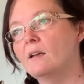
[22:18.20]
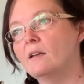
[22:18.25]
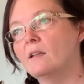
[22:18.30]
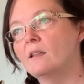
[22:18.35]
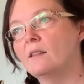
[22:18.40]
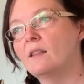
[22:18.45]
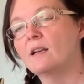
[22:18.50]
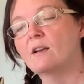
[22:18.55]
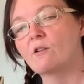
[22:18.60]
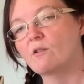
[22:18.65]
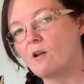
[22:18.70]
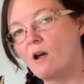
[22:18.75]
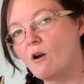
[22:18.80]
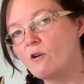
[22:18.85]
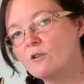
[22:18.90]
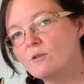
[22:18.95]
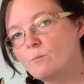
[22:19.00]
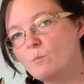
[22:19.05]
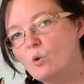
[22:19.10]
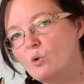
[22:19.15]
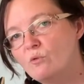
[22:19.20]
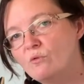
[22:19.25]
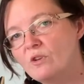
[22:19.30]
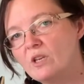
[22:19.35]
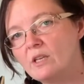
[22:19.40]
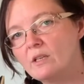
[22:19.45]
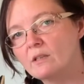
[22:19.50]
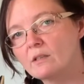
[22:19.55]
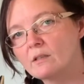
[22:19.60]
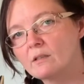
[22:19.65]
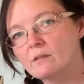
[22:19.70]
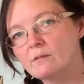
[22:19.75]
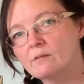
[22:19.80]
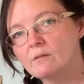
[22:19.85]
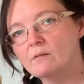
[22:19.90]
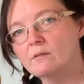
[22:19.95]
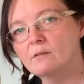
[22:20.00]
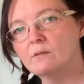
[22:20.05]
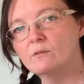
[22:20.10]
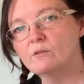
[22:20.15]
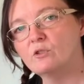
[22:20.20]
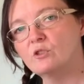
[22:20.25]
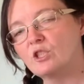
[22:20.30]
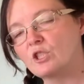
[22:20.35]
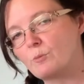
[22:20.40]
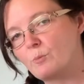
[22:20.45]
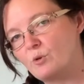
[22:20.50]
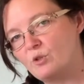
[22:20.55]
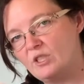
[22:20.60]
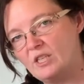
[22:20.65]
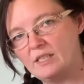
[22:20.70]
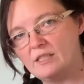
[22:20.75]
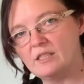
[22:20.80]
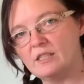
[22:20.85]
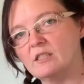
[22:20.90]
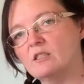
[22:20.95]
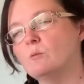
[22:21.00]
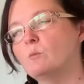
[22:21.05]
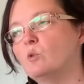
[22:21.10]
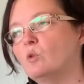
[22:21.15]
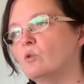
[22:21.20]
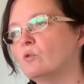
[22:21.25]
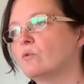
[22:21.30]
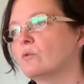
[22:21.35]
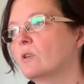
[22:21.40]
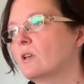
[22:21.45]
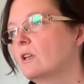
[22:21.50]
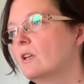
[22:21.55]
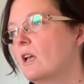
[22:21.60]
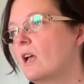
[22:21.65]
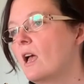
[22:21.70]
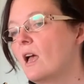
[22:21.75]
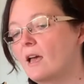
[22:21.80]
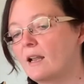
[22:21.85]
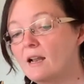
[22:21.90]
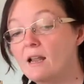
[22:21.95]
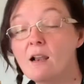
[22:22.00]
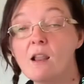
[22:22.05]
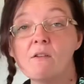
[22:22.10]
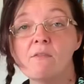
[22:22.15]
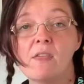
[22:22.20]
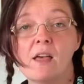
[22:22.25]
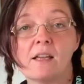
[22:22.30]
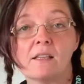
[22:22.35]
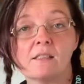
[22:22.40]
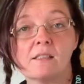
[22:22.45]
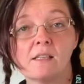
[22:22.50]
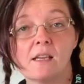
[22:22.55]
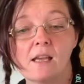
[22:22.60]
that aren't moving, just pretending to move. And I love that.